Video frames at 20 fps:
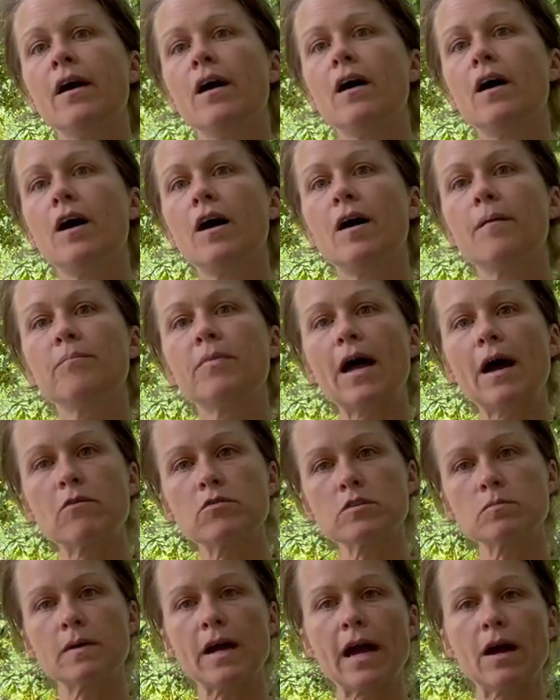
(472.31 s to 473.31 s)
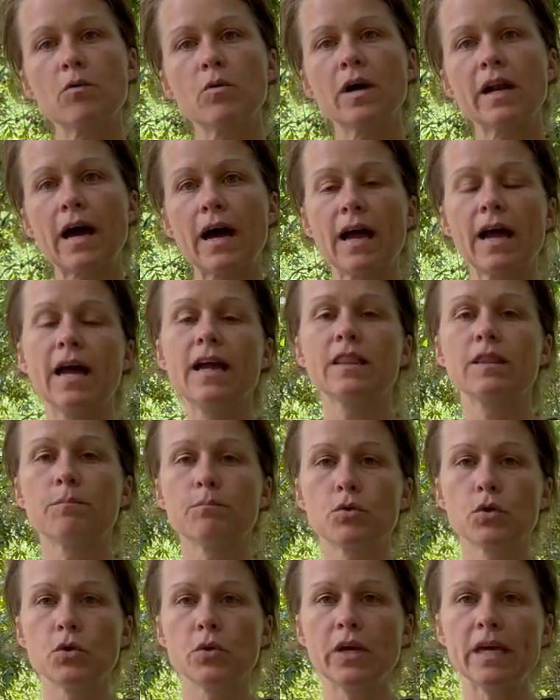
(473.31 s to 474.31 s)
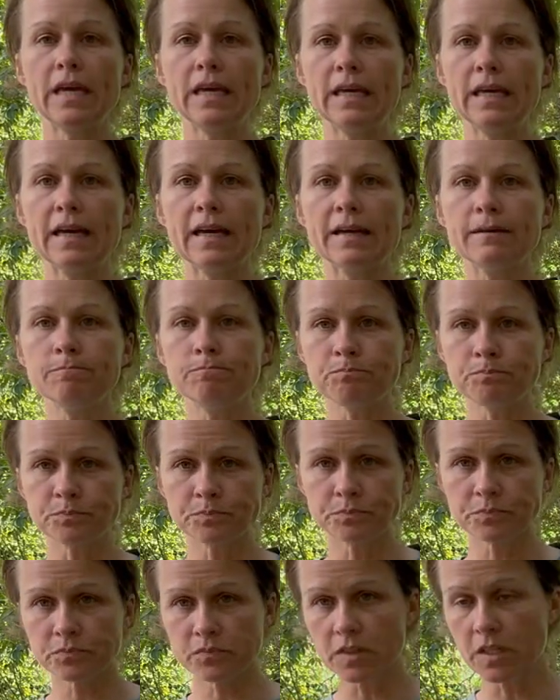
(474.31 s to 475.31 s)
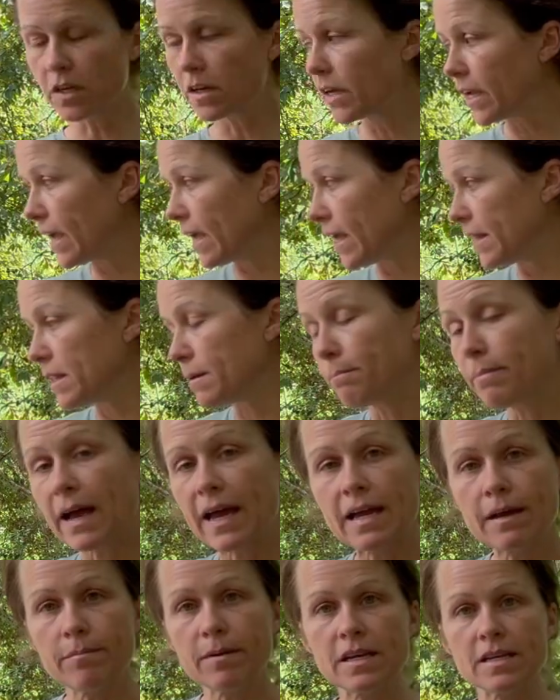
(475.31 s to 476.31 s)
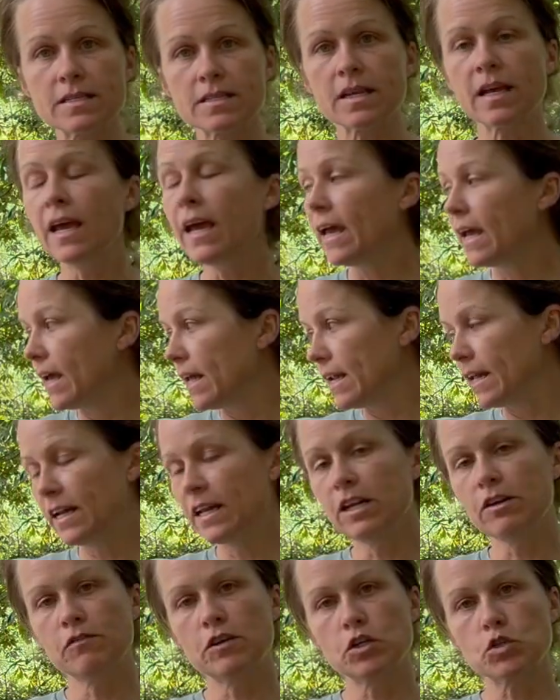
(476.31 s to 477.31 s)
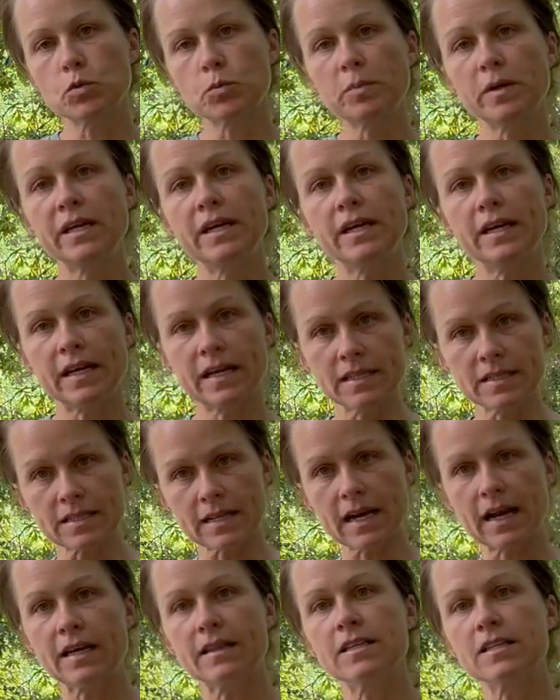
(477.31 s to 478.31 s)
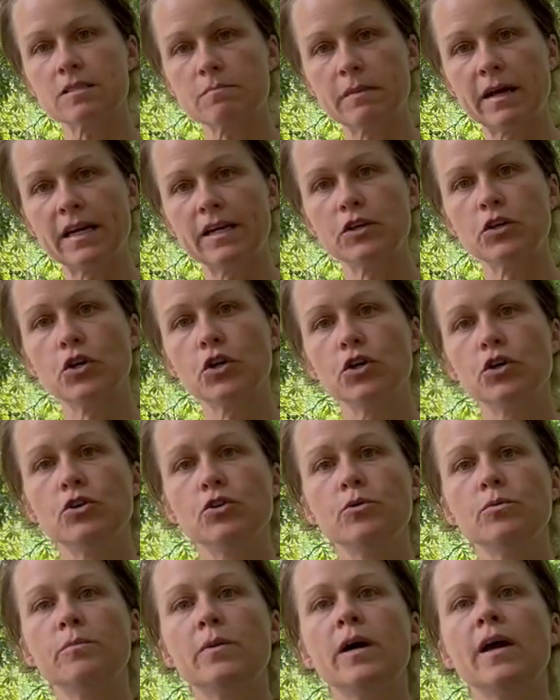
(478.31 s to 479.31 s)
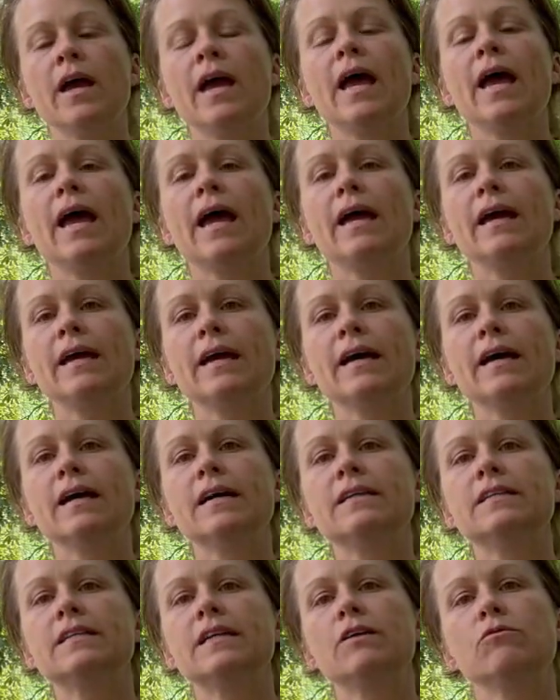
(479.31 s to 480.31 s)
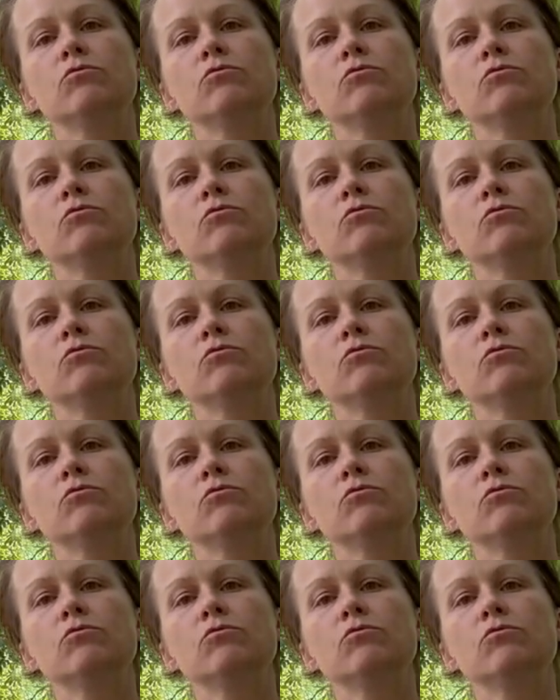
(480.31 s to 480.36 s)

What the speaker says: That was back when I had the broody hen and the babies in an individual pen inside this main coop, and